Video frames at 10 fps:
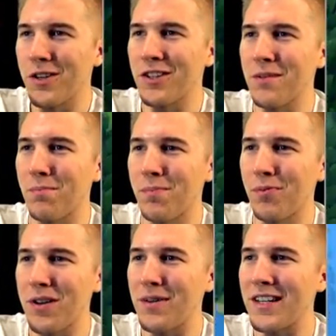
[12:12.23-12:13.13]
which is a
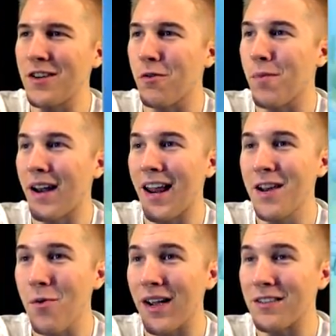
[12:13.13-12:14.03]
pretty big deal. But
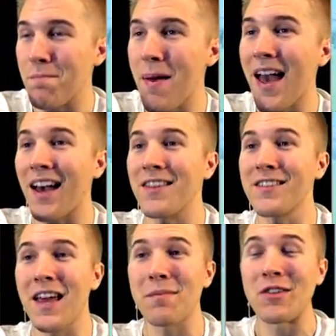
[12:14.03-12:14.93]
anyways, man,
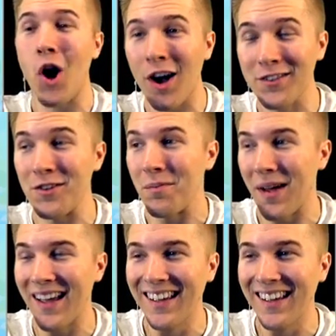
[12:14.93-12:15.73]
this game is awesome.